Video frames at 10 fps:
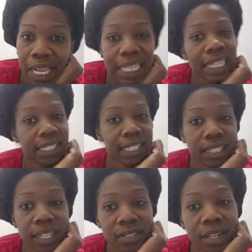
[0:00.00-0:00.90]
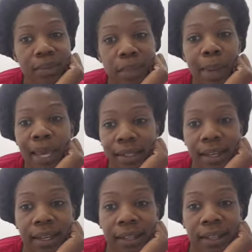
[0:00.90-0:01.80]
like I said, yesterday was a bad
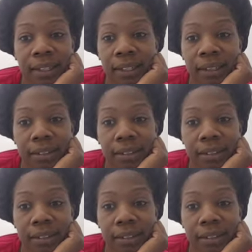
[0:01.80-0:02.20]
day. And